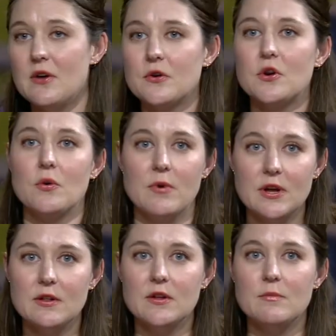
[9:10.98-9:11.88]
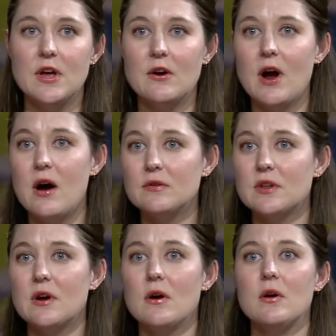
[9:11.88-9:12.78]
other curriculum that are out
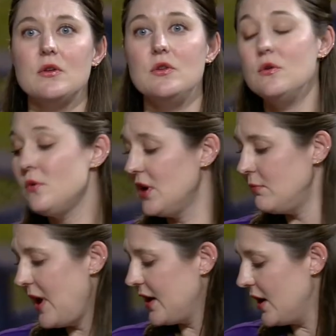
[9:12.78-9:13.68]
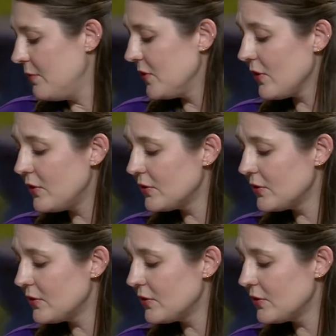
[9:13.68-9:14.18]
there, you mm -hmm. can make up your